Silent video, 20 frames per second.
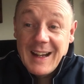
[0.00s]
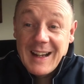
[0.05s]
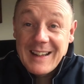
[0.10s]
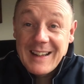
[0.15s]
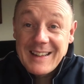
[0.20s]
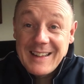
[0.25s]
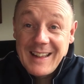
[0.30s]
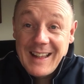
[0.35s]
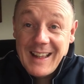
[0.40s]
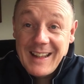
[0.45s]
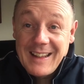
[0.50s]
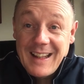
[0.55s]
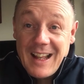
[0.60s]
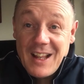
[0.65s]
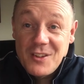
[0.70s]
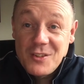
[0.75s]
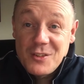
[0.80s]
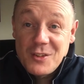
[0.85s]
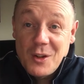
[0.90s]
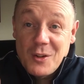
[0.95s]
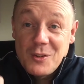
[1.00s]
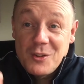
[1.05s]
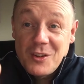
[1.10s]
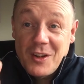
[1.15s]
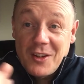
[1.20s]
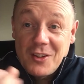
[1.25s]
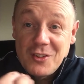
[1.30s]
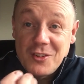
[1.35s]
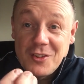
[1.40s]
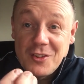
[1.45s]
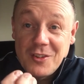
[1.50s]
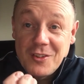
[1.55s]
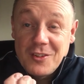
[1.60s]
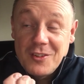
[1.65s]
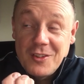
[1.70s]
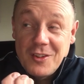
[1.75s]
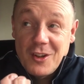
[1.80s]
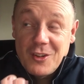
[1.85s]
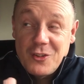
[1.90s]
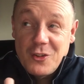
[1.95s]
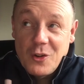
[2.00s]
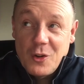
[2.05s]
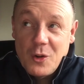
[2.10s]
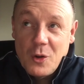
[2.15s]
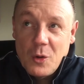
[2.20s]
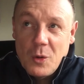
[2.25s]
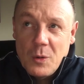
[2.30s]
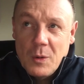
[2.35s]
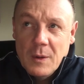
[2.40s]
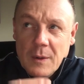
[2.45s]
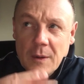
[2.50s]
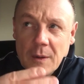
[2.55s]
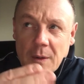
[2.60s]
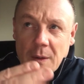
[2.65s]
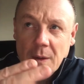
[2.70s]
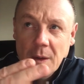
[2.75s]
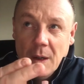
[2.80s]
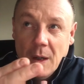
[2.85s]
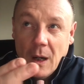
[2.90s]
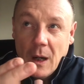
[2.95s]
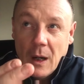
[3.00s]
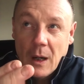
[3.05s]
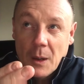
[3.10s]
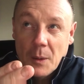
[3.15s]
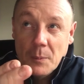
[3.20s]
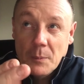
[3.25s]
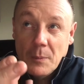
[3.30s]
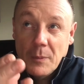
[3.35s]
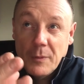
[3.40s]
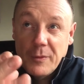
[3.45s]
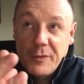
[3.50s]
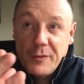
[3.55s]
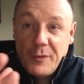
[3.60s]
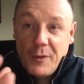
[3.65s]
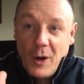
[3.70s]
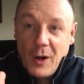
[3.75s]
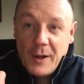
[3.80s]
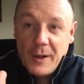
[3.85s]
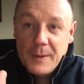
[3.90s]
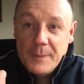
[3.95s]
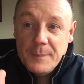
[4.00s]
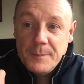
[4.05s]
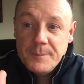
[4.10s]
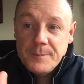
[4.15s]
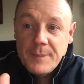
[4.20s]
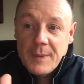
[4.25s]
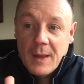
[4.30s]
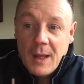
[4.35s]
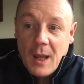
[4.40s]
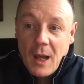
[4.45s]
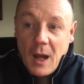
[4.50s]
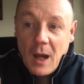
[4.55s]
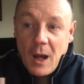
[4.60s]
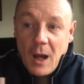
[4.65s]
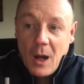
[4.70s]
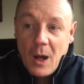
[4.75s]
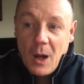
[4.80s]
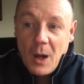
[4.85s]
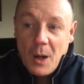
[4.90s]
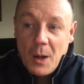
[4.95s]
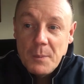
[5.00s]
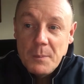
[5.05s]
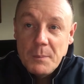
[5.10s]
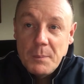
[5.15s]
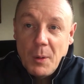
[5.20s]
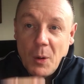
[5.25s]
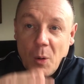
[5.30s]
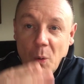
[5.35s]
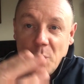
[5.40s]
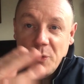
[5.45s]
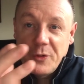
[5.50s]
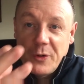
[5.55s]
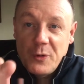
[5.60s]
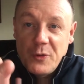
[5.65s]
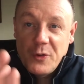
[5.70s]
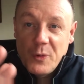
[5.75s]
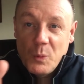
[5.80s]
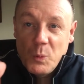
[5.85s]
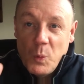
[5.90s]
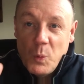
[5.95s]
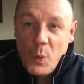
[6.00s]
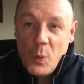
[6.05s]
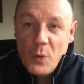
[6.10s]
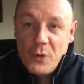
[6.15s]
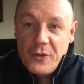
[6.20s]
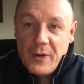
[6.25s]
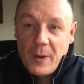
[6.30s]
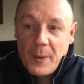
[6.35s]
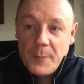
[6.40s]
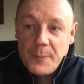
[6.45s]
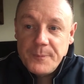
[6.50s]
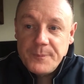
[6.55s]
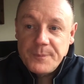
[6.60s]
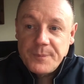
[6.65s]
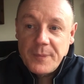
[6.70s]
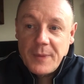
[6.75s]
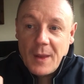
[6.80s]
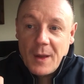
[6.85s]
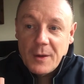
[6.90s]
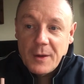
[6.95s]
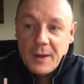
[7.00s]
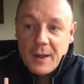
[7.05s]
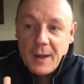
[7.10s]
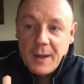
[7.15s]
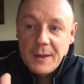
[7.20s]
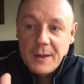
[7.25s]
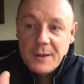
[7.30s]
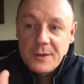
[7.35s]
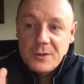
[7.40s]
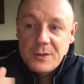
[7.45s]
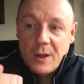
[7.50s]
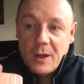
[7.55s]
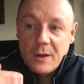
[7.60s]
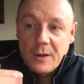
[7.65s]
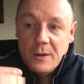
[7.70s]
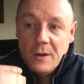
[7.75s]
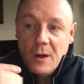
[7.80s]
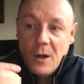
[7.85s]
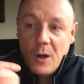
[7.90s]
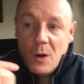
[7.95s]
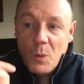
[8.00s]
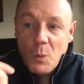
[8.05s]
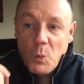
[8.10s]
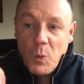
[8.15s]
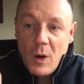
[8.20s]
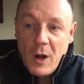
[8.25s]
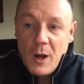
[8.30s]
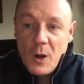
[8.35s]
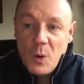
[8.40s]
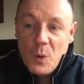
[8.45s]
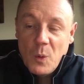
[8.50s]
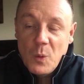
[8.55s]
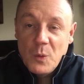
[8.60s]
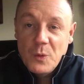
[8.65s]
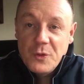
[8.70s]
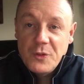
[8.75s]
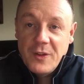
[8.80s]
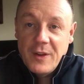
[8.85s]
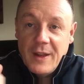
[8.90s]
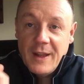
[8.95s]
again association to fire, but also to water. Okay, so wells,